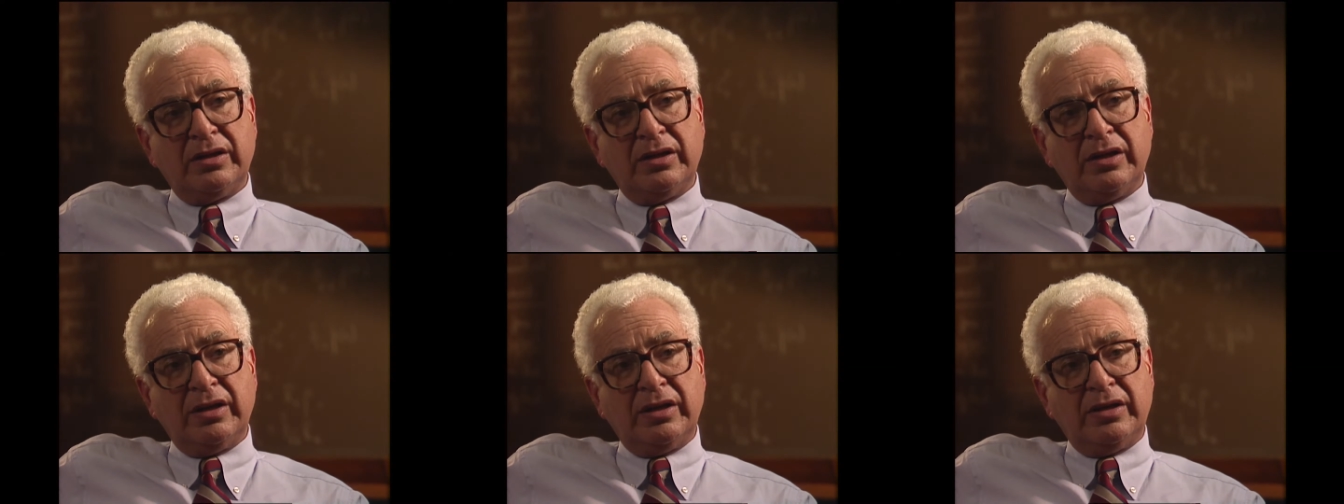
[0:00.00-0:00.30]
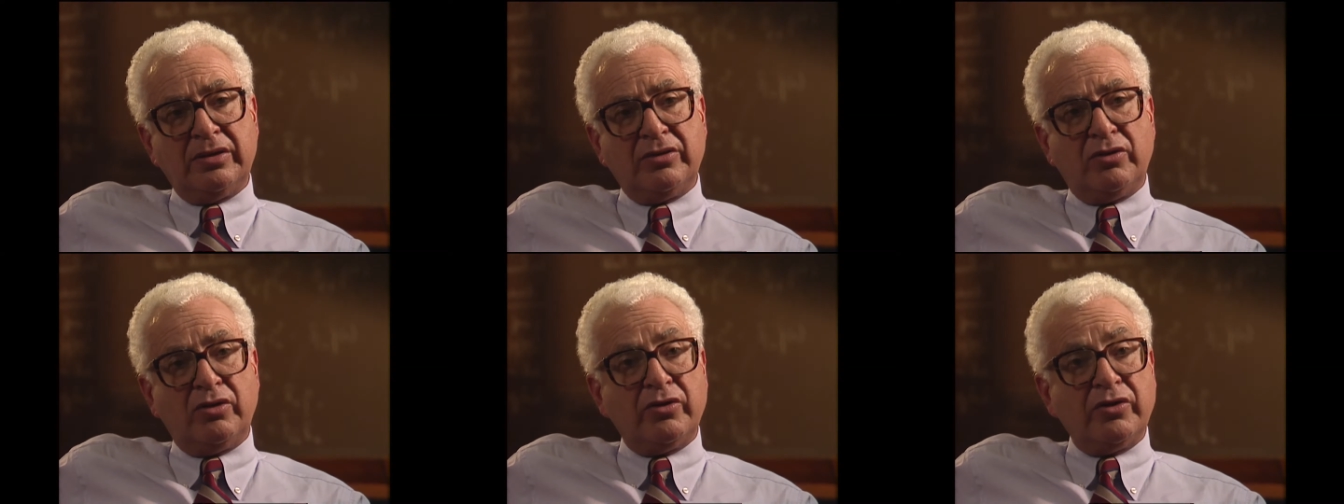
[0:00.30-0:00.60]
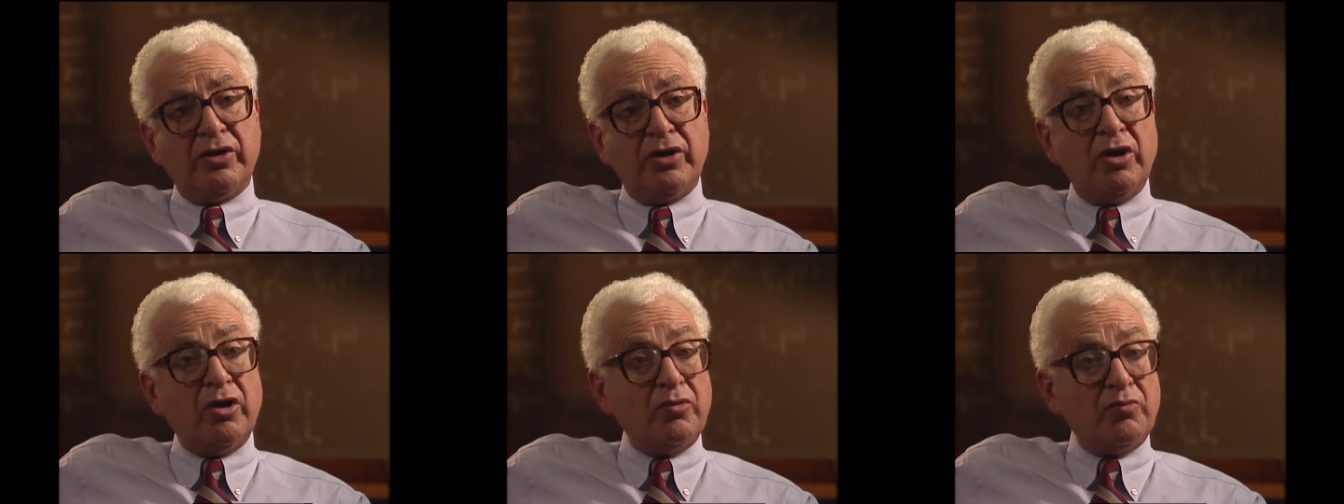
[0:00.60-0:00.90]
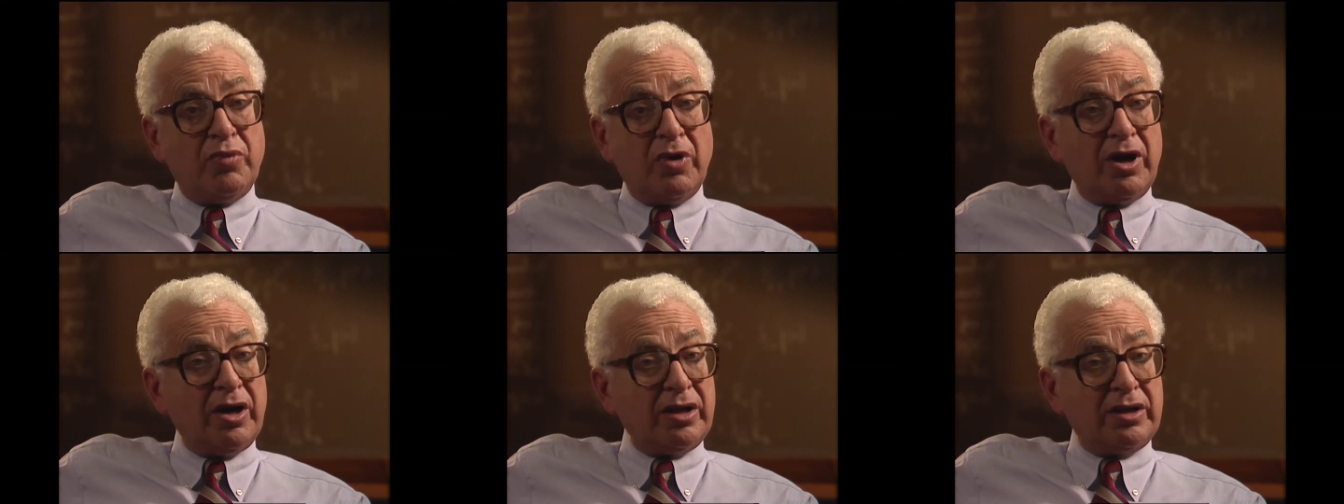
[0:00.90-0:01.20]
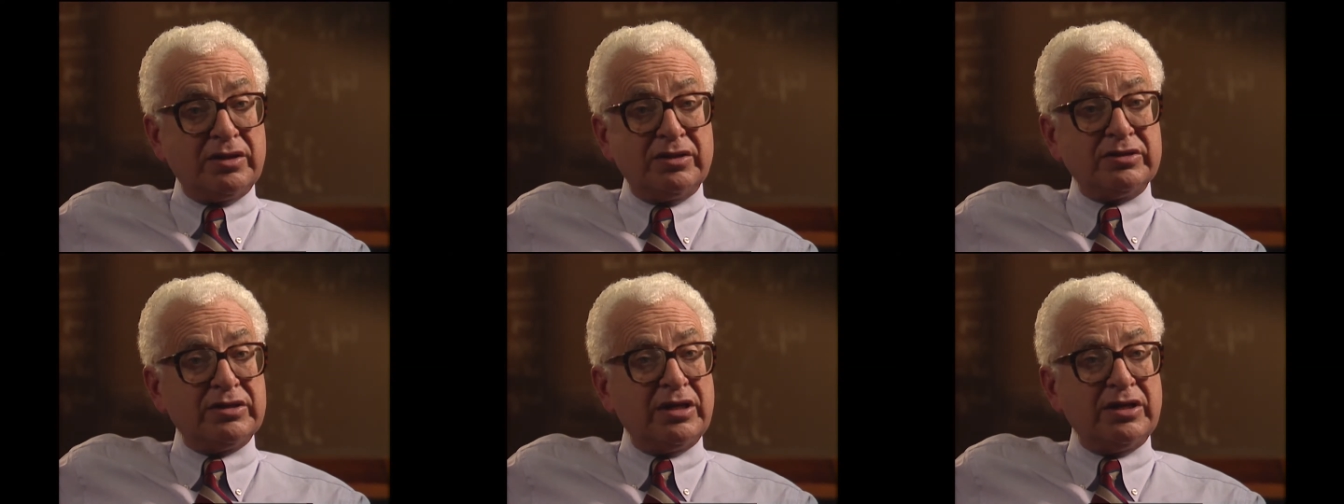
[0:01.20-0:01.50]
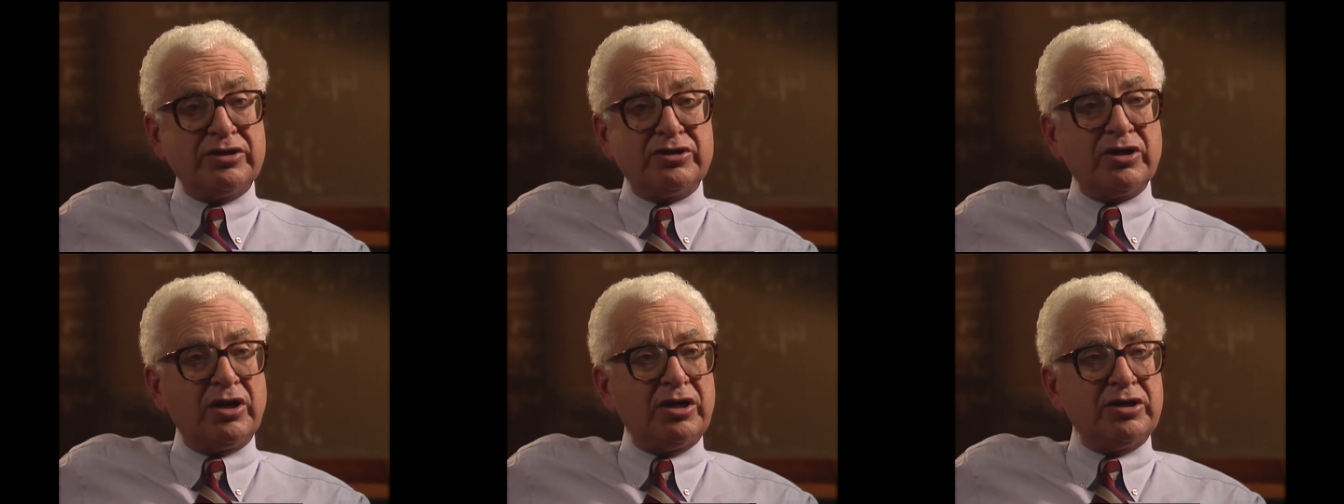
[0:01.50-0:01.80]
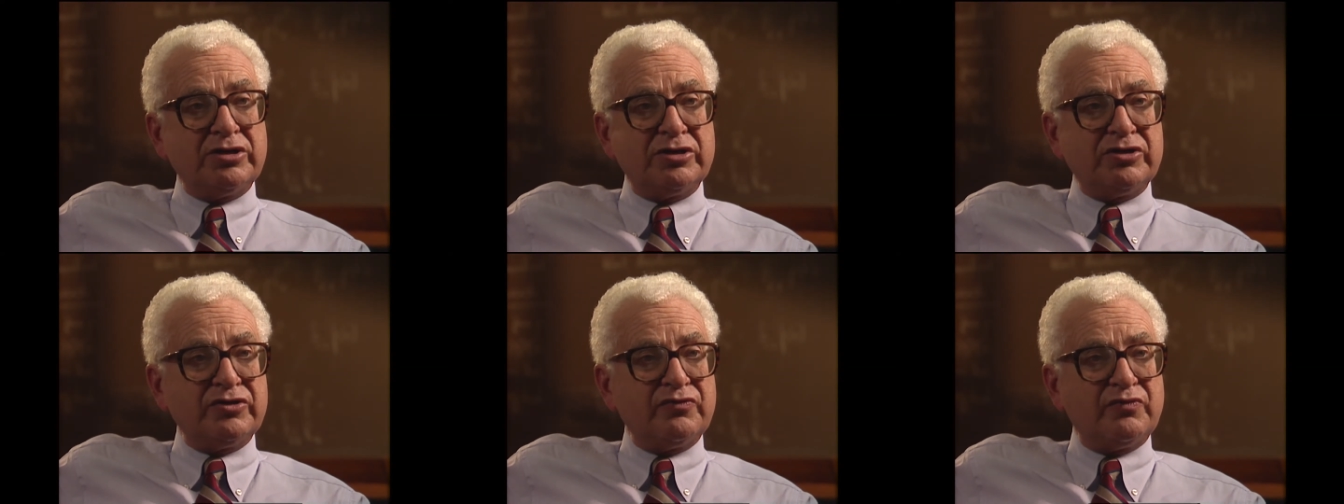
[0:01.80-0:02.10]
and all the known particles had
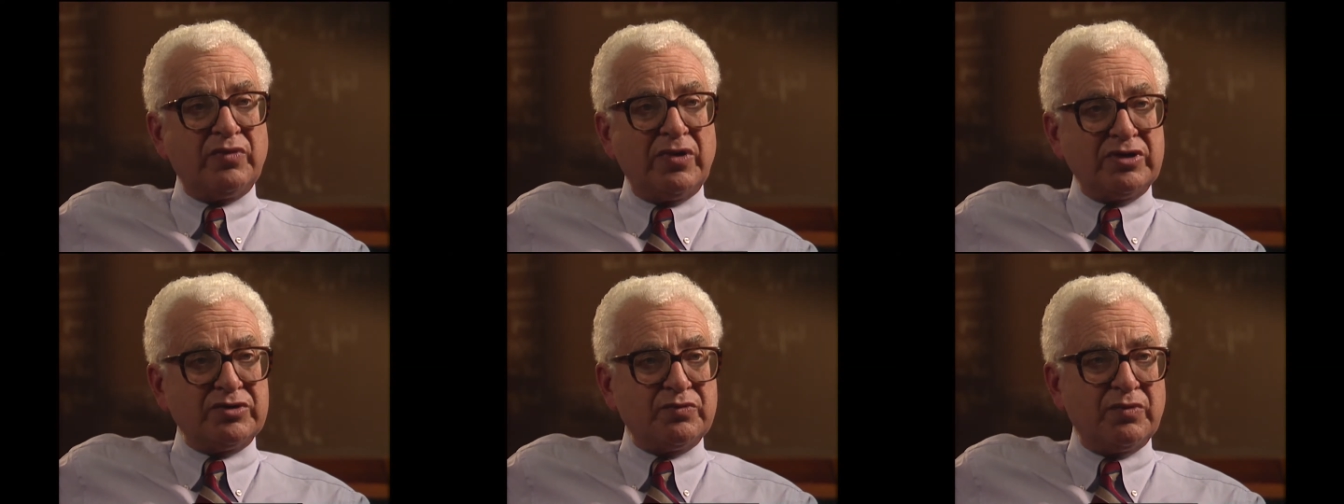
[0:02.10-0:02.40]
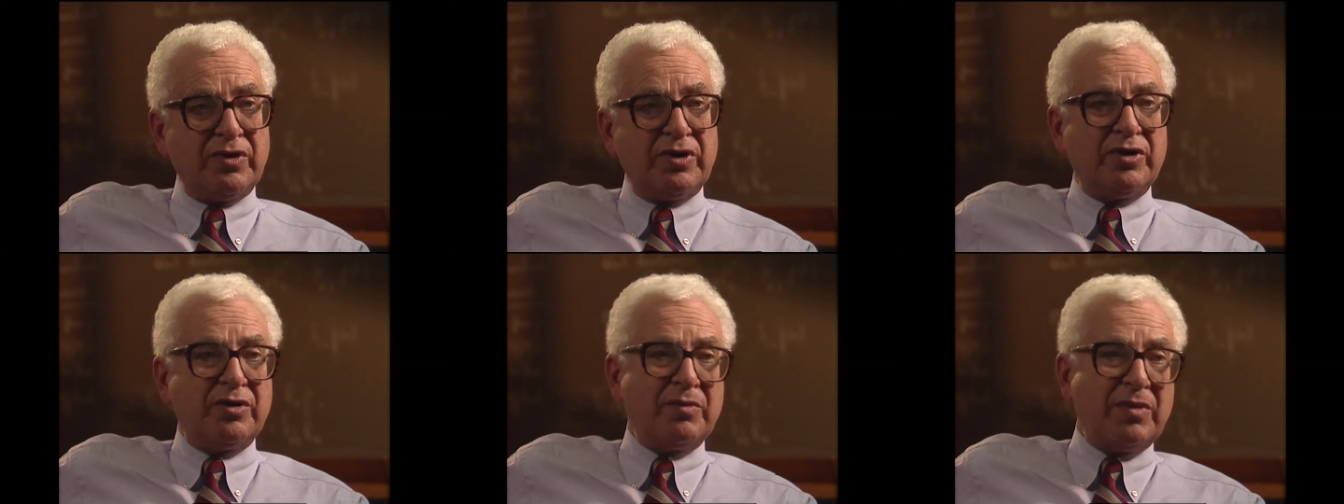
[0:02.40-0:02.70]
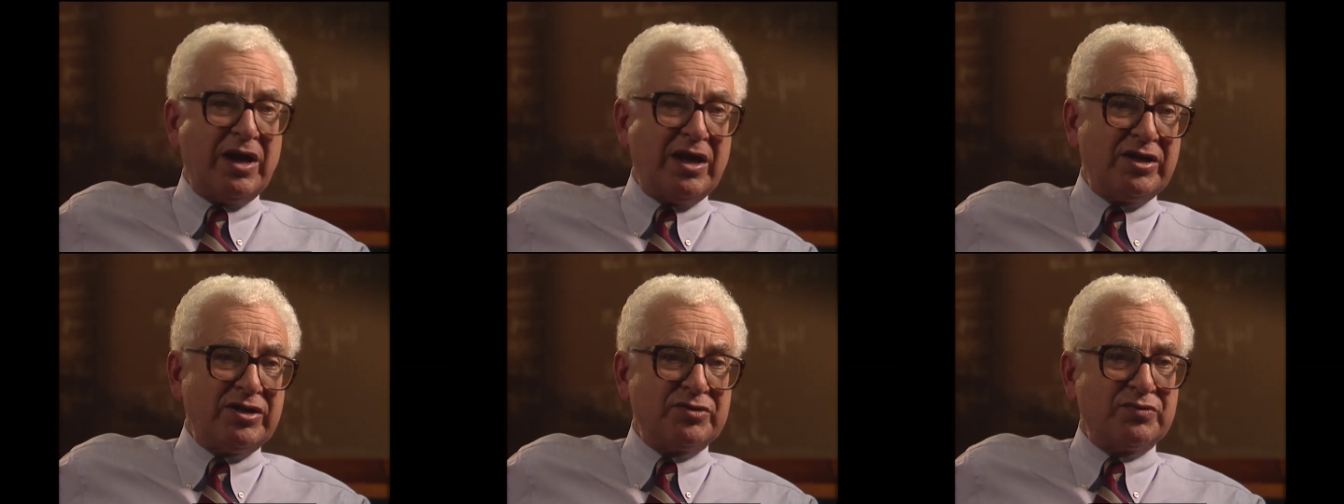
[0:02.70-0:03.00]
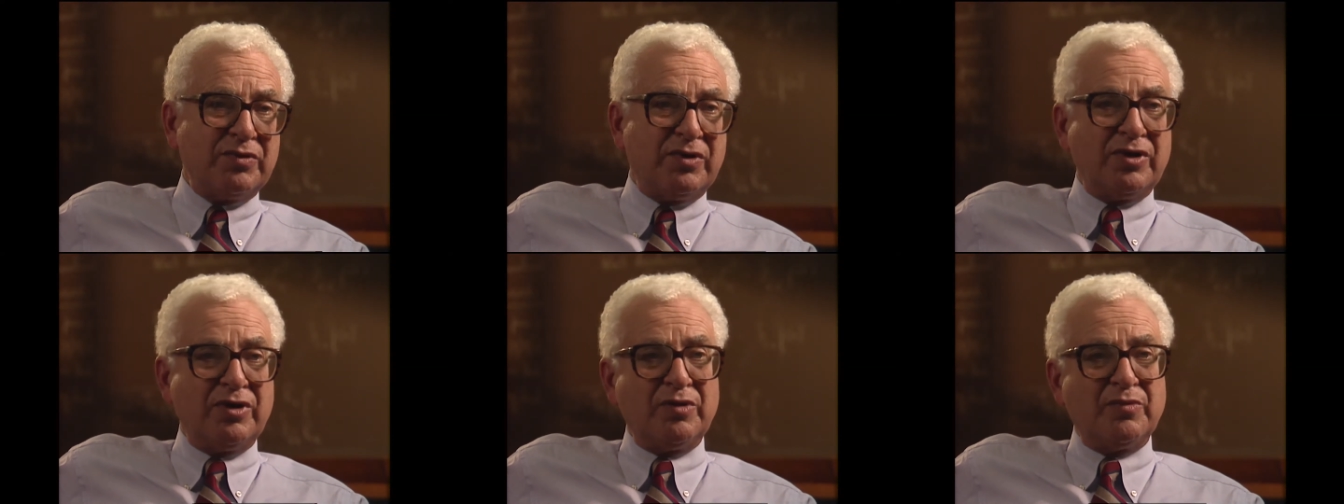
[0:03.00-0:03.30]
charges of plus 1 or minus 1